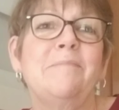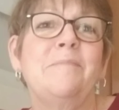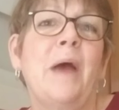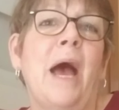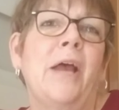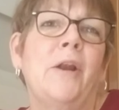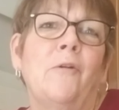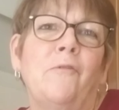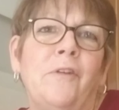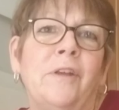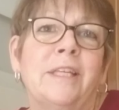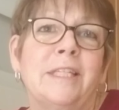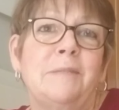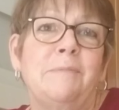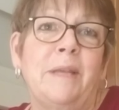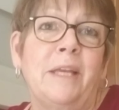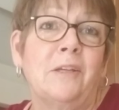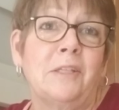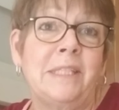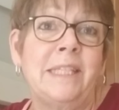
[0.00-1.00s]
I don't feel as
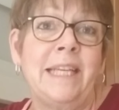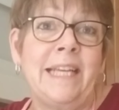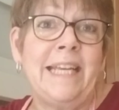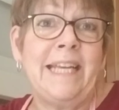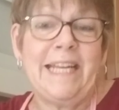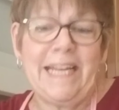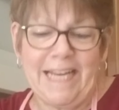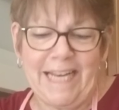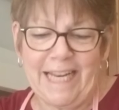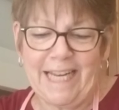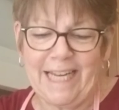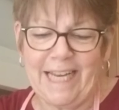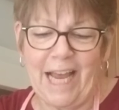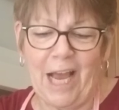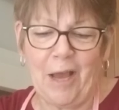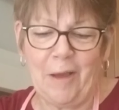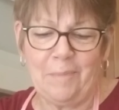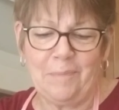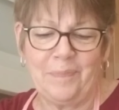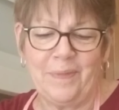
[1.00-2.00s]
guilty eating it
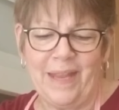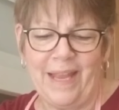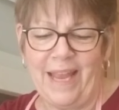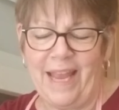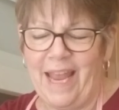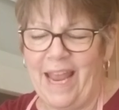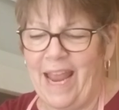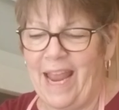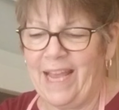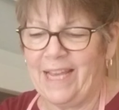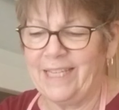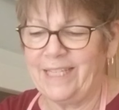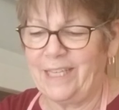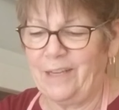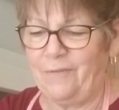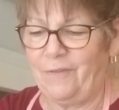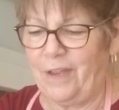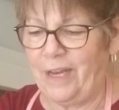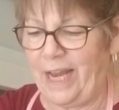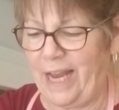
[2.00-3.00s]
as
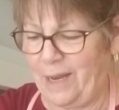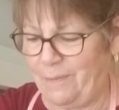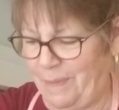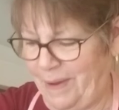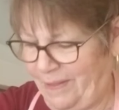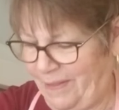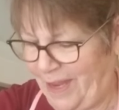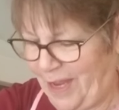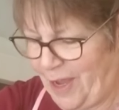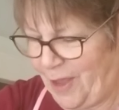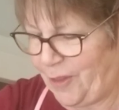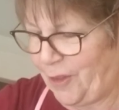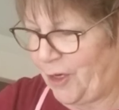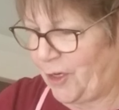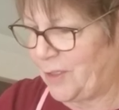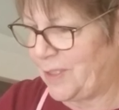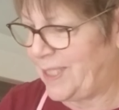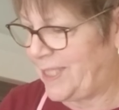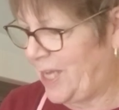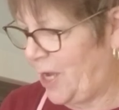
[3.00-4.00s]
if it had been the
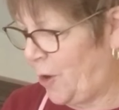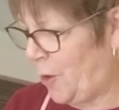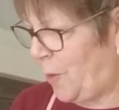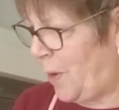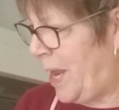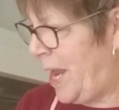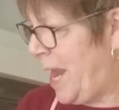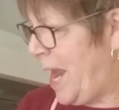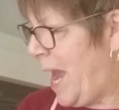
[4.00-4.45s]
other. So,